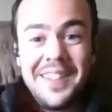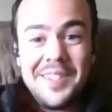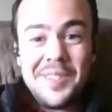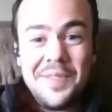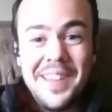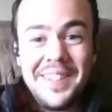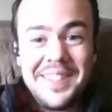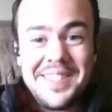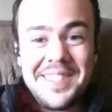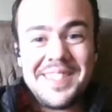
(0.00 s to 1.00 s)
else
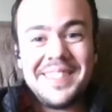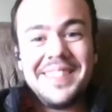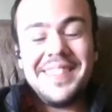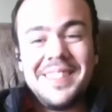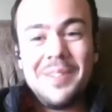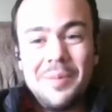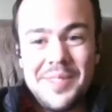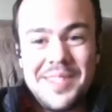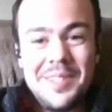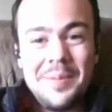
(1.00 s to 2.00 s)
fails, we'll
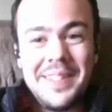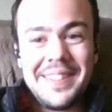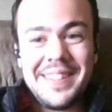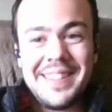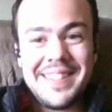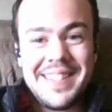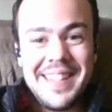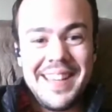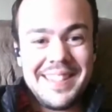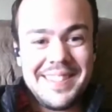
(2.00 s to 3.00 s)
still be looking into
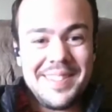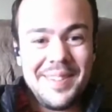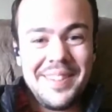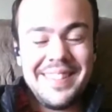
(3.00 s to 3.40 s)
that. So